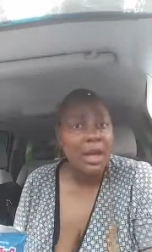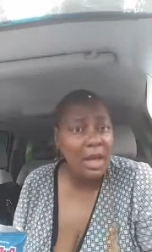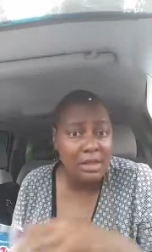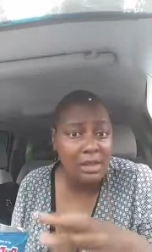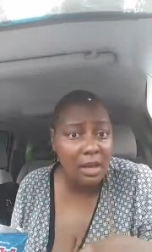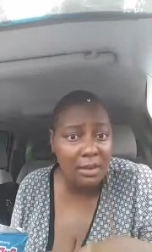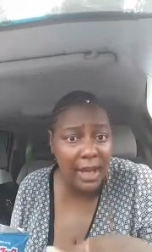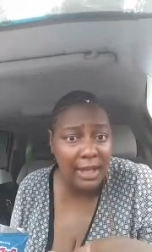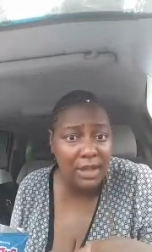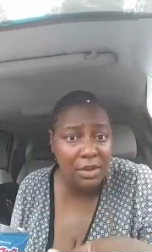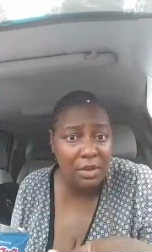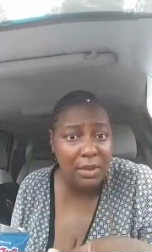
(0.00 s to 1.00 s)
It's
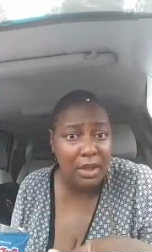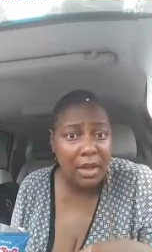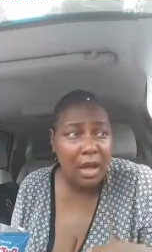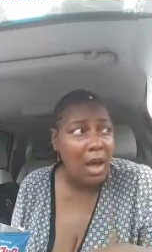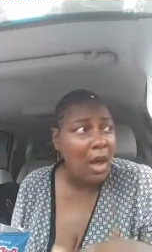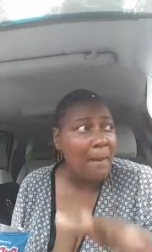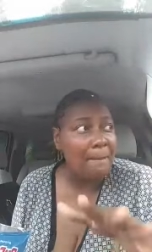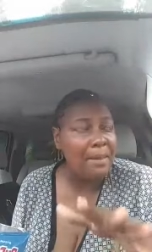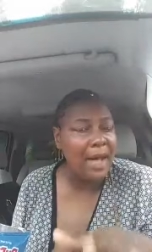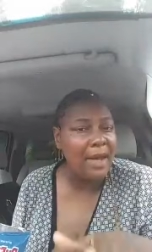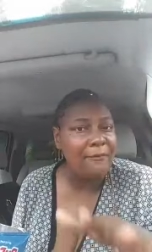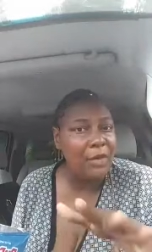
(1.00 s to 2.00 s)
okay to do it.
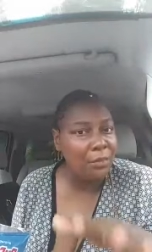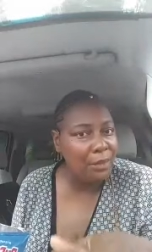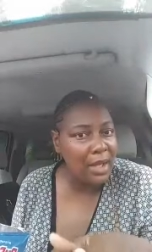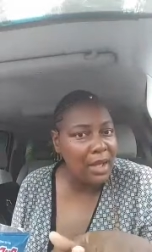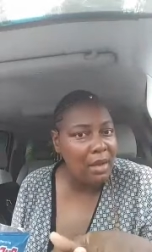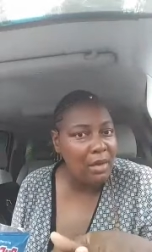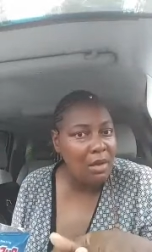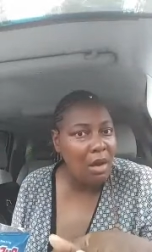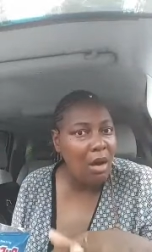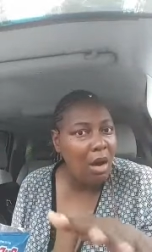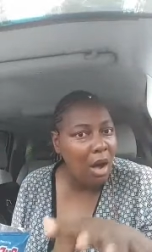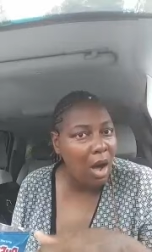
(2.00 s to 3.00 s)
But for real,
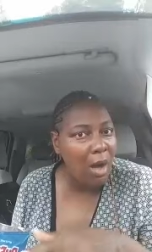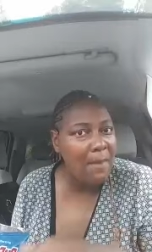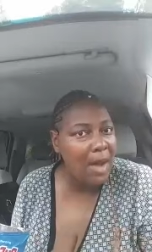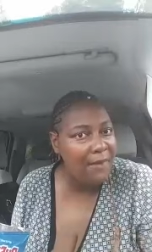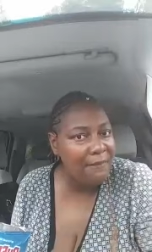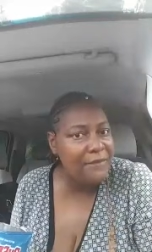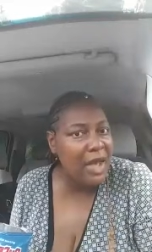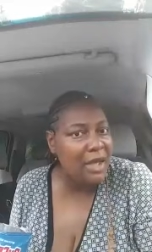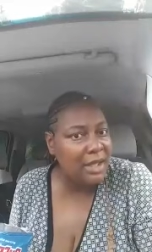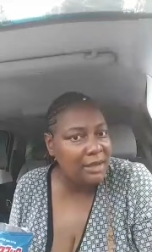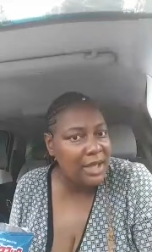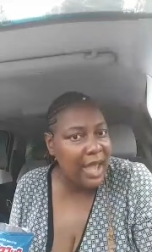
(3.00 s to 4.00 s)
all
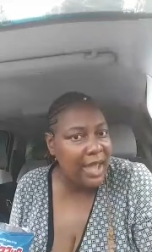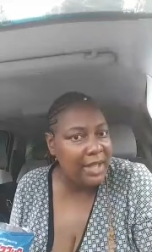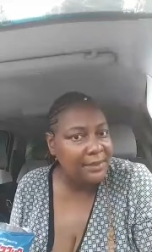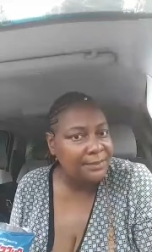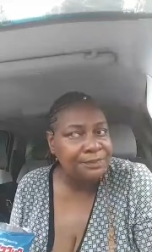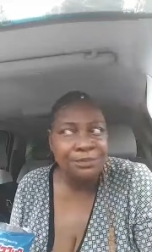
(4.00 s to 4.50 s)
motherfucking day,